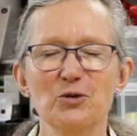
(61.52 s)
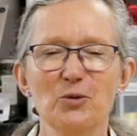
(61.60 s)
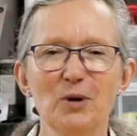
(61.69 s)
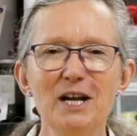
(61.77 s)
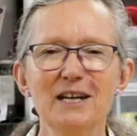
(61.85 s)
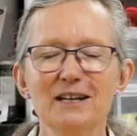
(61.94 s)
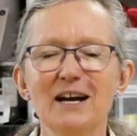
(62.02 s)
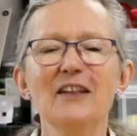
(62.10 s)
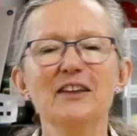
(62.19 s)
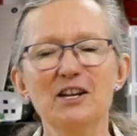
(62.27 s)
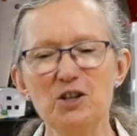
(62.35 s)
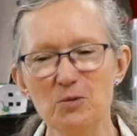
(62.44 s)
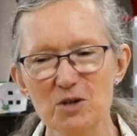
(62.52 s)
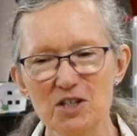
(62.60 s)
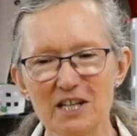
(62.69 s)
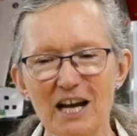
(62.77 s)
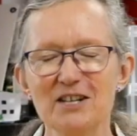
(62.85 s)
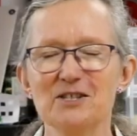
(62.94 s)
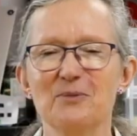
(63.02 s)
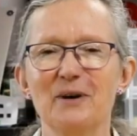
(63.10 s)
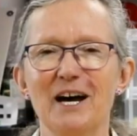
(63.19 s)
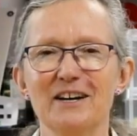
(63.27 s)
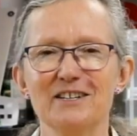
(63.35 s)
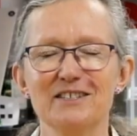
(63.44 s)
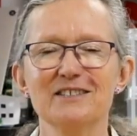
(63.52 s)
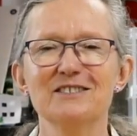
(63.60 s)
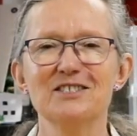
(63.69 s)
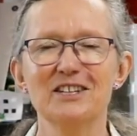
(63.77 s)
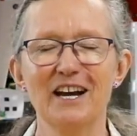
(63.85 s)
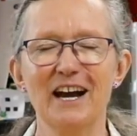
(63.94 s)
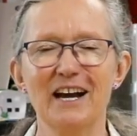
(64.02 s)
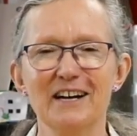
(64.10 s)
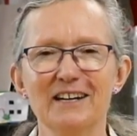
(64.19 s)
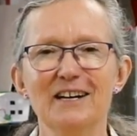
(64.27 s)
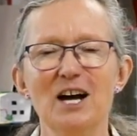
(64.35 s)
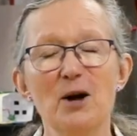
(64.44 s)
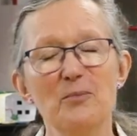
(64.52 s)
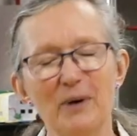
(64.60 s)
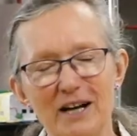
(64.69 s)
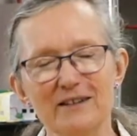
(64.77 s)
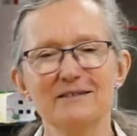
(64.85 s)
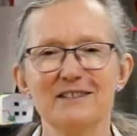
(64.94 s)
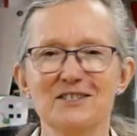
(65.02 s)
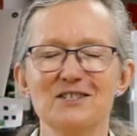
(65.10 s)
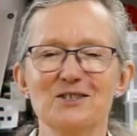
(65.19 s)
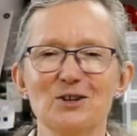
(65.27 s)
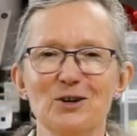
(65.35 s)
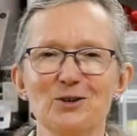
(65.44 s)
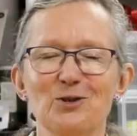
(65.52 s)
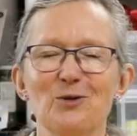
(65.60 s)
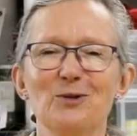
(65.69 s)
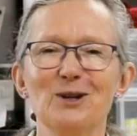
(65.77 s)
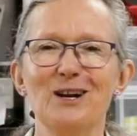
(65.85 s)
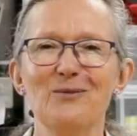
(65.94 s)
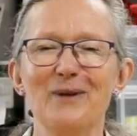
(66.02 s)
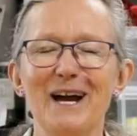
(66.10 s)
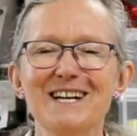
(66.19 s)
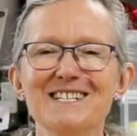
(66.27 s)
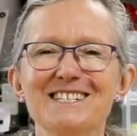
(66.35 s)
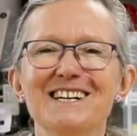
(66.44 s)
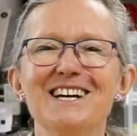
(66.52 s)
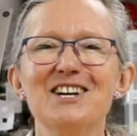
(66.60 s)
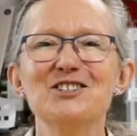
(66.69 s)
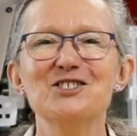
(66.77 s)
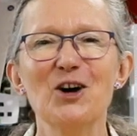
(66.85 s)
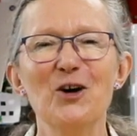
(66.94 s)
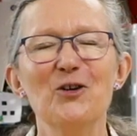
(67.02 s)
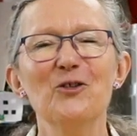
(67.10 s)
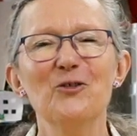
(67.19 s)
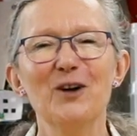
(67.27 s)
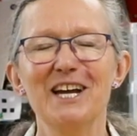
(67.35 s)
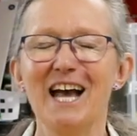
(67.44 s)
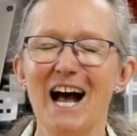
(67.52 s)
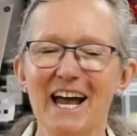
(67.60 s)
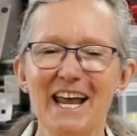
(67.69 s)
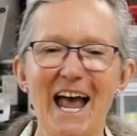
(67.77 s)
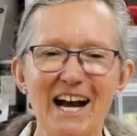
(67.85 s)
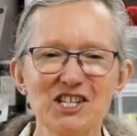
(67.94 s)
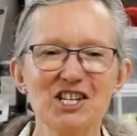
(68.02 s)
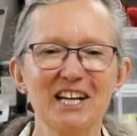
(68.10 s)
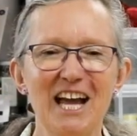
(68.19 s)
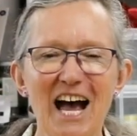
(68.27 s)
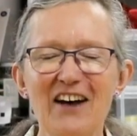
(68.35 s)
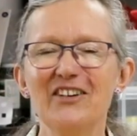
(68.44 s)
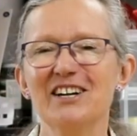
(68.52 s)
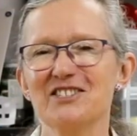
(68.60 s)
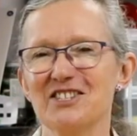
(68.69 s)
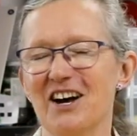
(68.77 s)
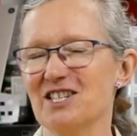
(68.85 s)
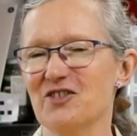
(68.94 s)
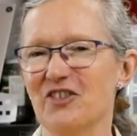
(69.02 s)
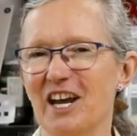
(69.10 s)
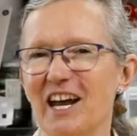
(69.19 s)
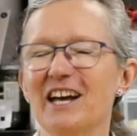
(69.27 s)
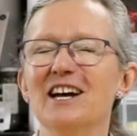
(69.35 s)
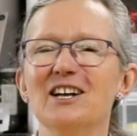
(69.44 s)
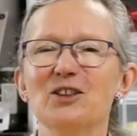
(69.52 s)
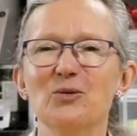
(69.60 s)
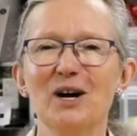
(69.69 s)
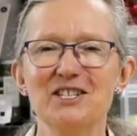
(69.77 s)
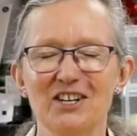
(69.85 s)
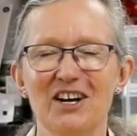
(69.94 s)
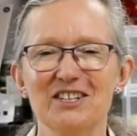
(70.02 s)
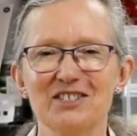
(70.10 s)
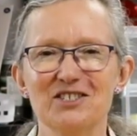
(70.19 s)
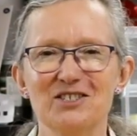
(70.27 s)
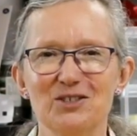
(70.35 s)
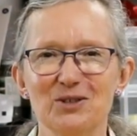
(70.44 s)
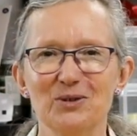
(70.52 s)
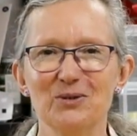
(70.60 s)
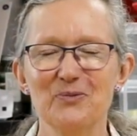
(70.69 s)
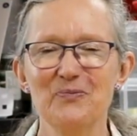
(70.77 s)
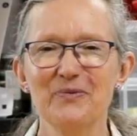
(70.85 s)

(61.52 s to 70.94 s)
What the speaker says: the week and then you would tell us about it today. But this is not a normal Little Bangs, so we can't actually have our science fair the way scientists do.